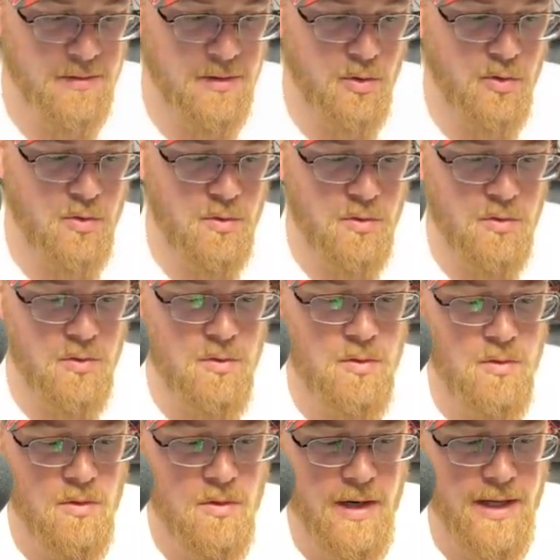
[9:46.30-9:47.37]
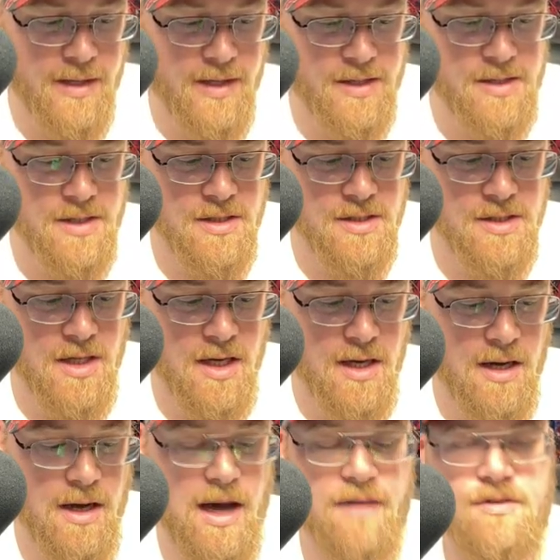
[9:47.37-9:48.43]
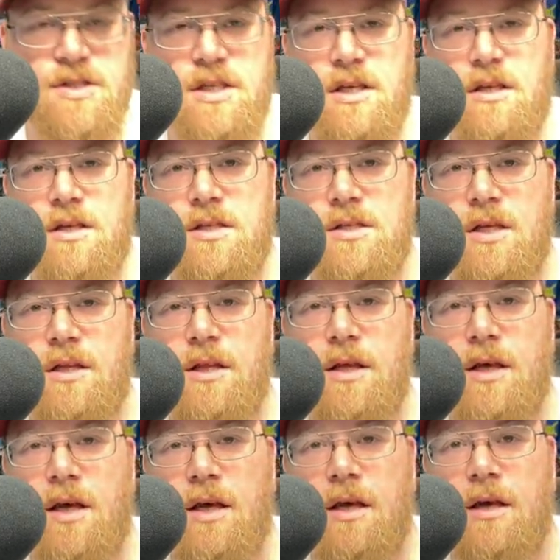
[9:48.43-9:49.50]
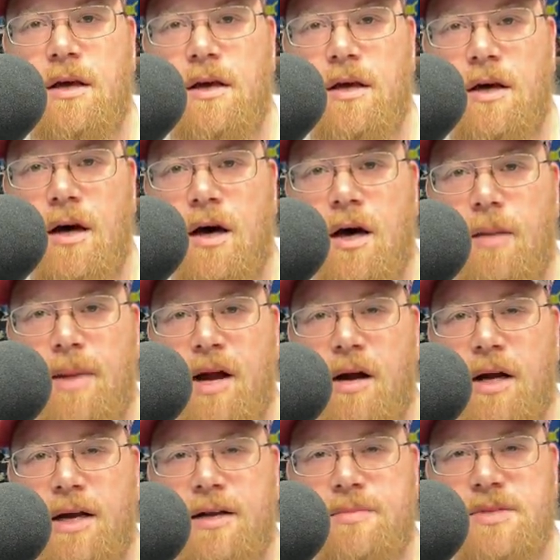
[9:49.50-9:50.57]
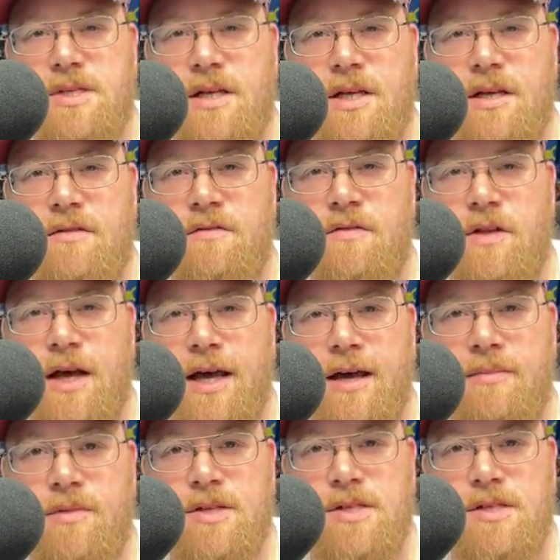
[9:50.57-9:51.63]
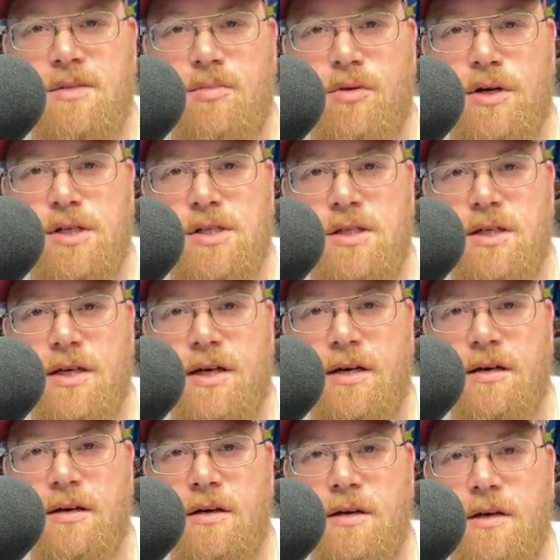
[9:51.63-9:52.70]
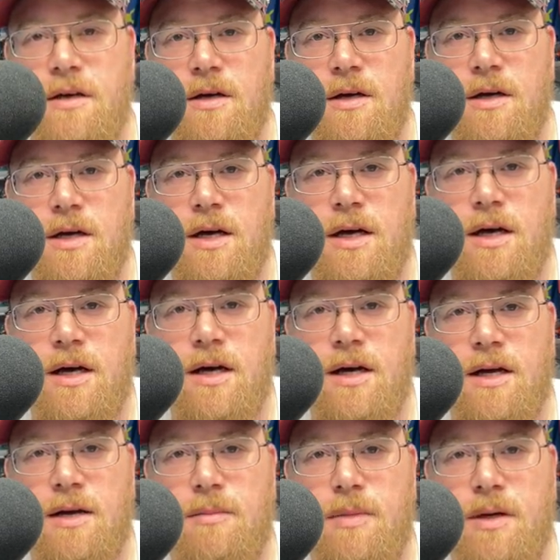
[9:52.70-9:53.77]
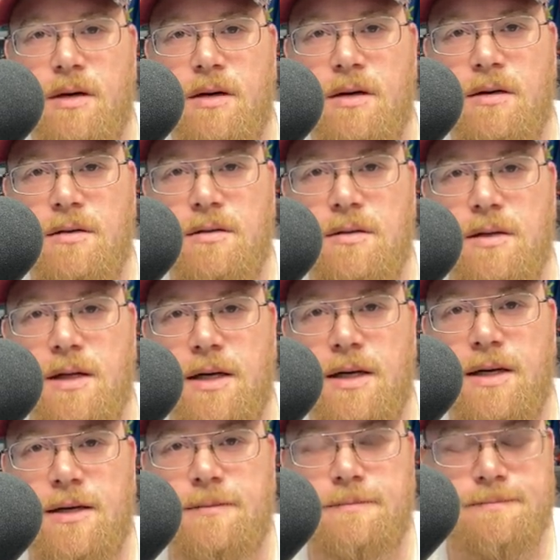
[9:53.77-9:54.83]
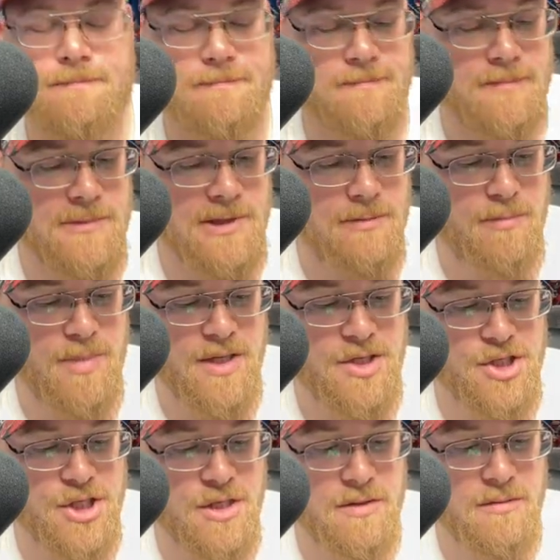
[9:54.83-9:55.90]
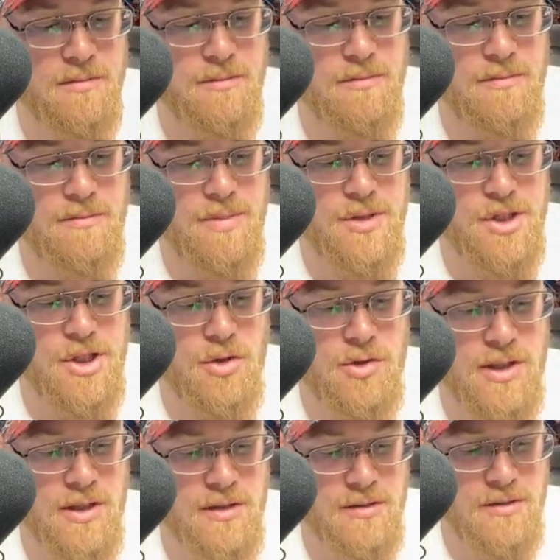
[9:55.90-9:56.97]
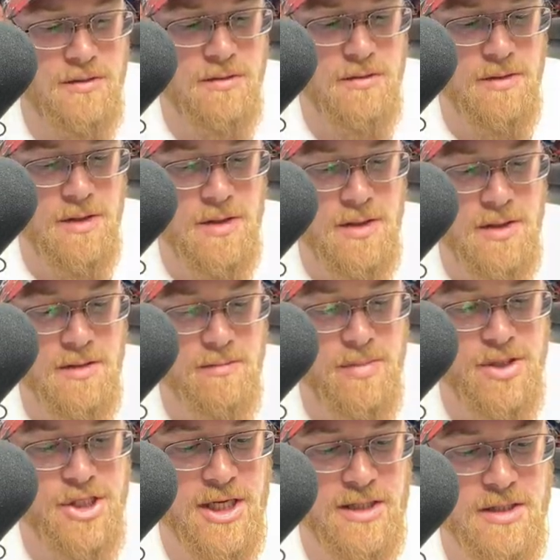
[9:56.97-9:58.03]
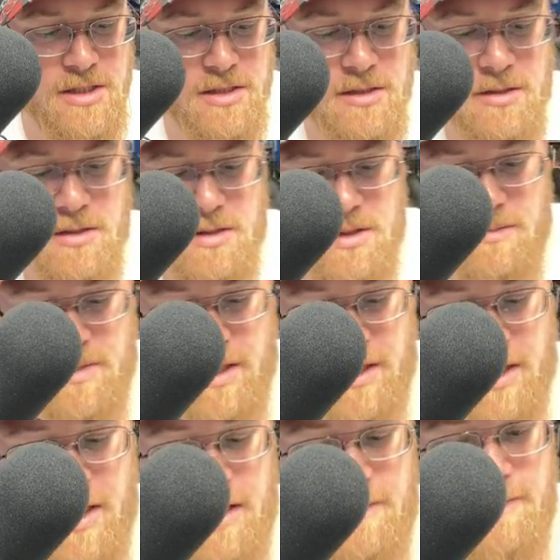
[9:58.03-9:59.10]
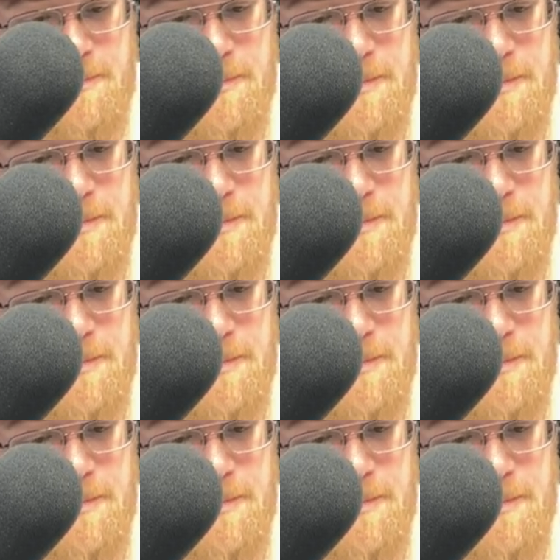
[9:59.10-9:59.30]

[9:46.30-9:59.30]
Ooh, and this is, uh, I've seen this in the Uh, American Obsidian Flame. This is a pretty slick uh, bird, um, Pidgey, Pidgeota, Pidgeot, something like that.